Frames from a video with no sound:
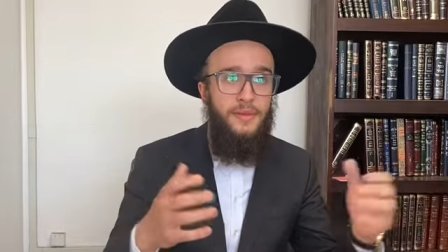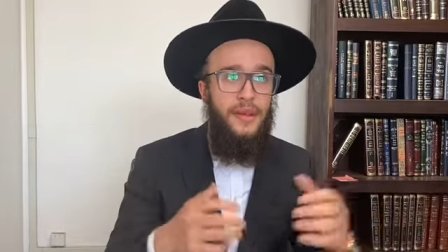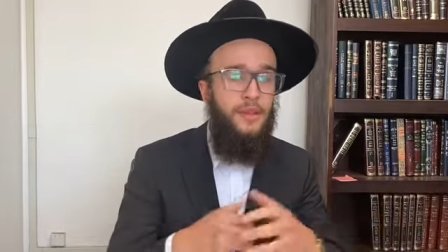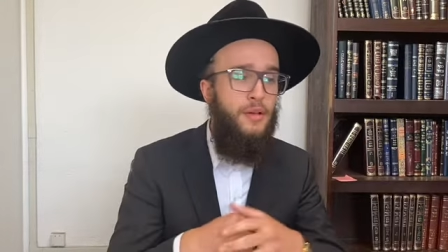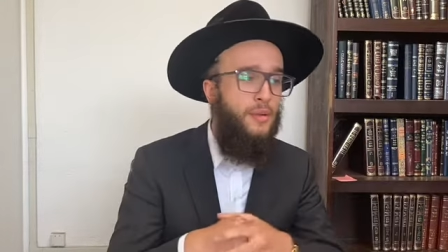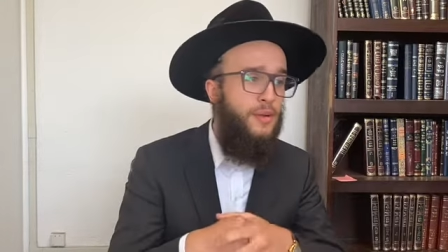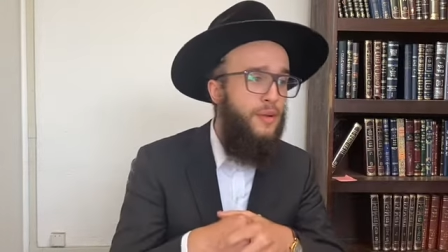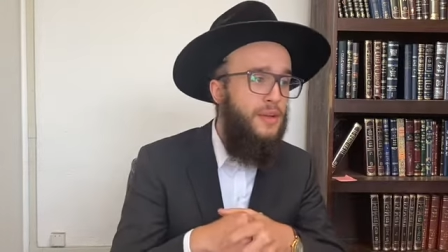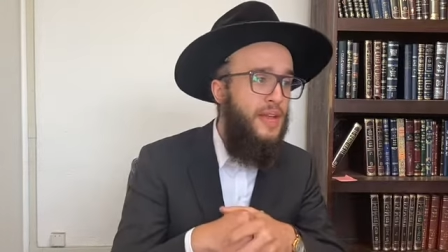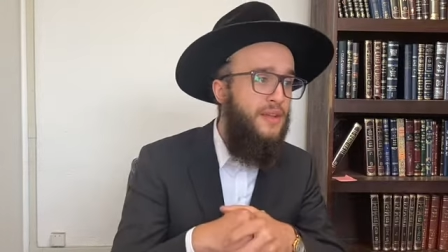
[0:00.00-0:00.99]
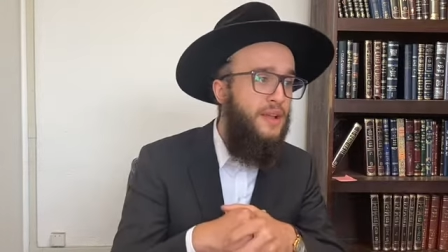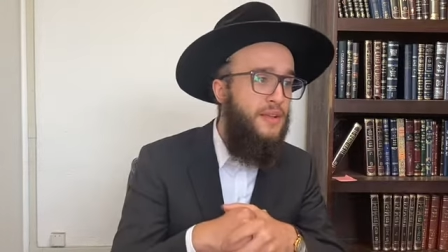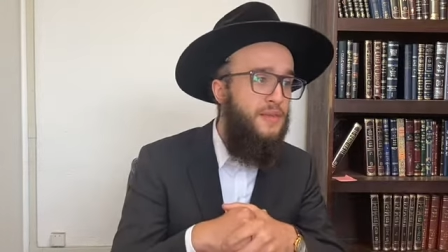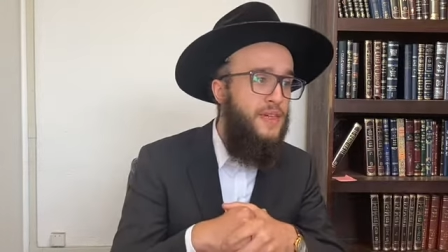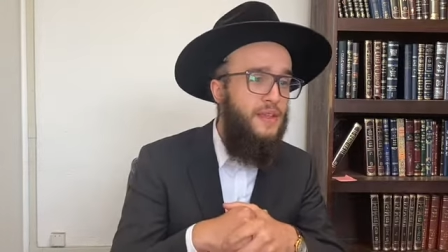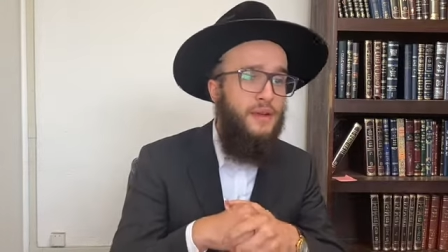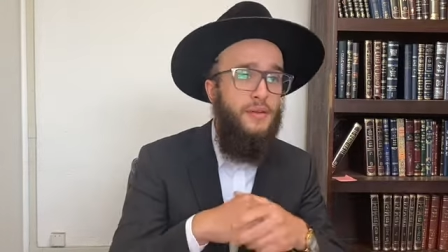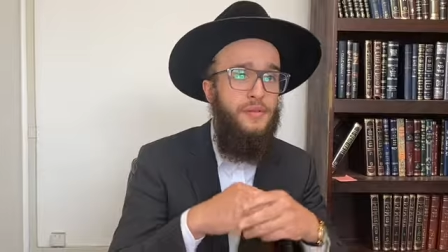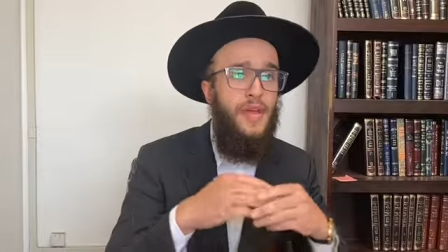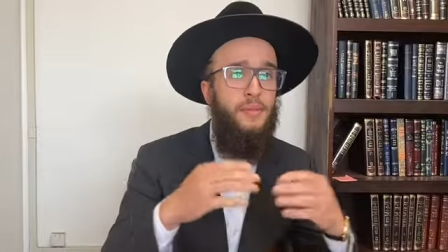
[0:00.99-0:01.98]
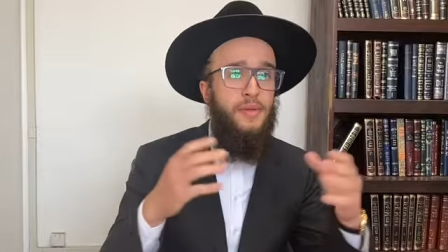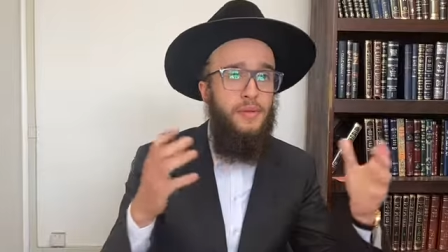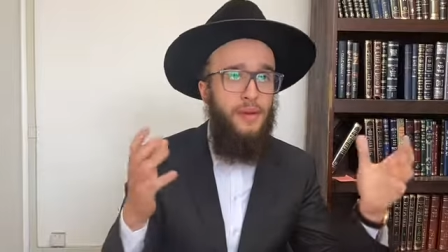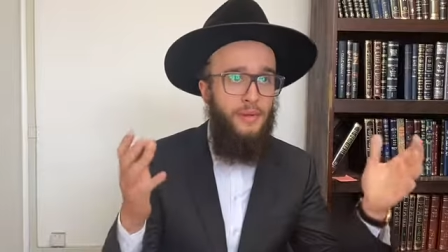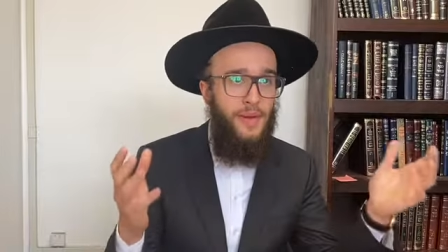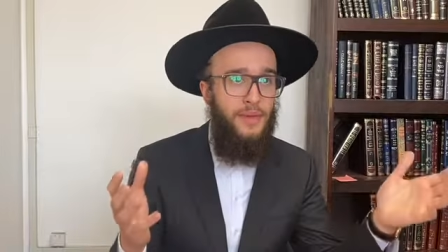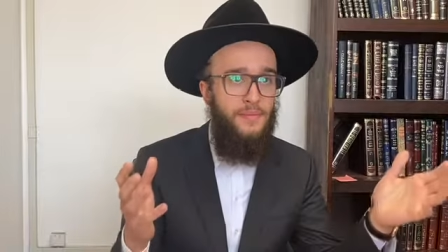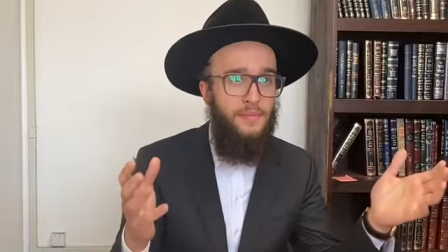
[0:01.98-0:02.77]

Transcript: and that we're going to have a lot of things that are going to come into our way,